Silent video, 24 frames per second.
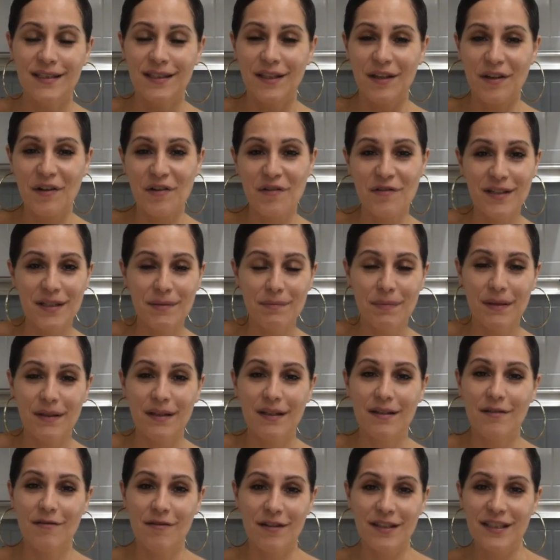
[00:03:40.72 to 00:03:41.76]
crispy
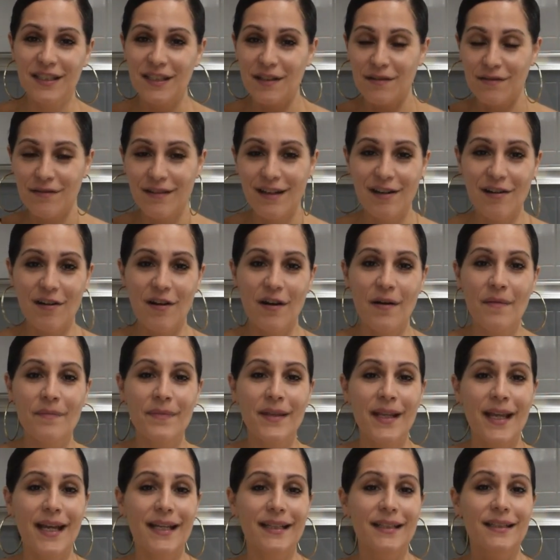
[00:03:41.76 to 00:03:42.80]
crunchy filo
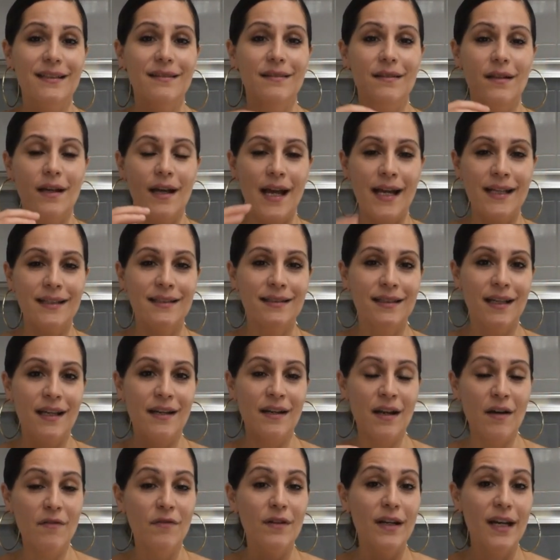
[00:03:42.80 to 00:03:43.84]
and adds
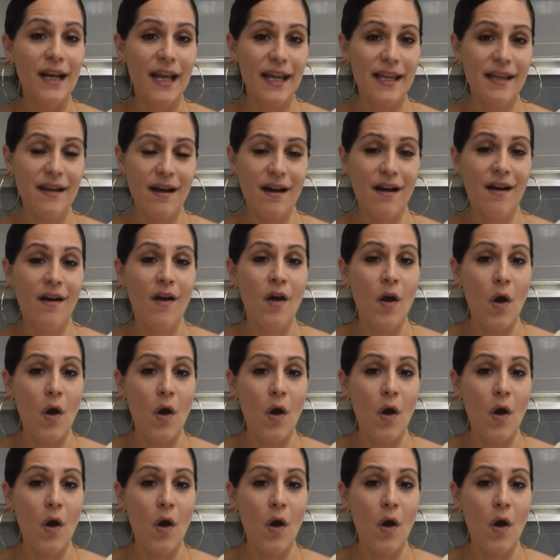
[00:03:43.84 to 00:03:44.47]
another layer